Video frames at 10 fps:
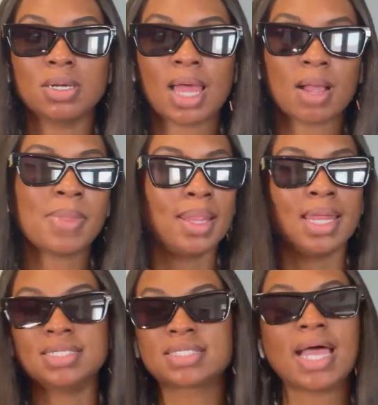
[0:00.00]
like, I'm not
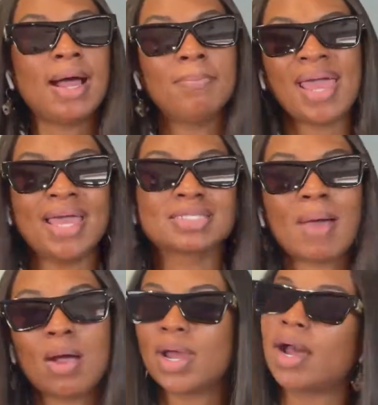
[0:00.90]
letting time pass
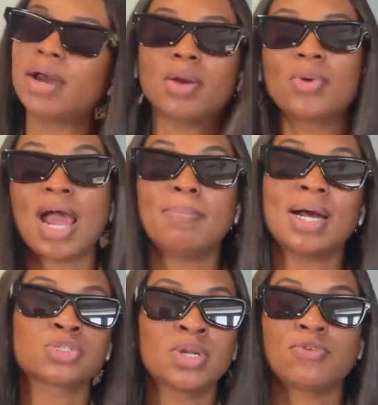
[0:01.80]
by without
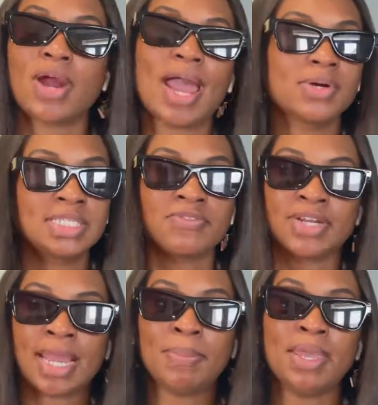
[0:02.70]
my 24 hours every
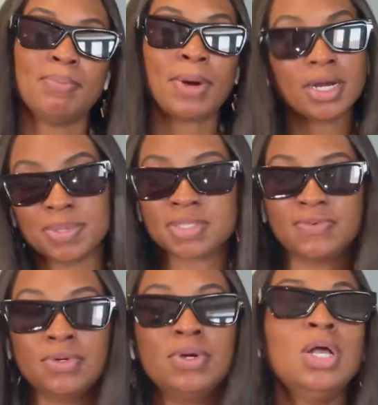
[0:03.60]
day being
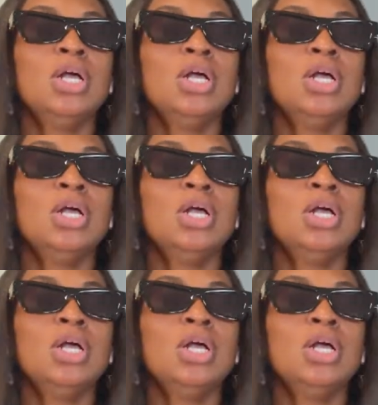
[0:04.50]
purposeful.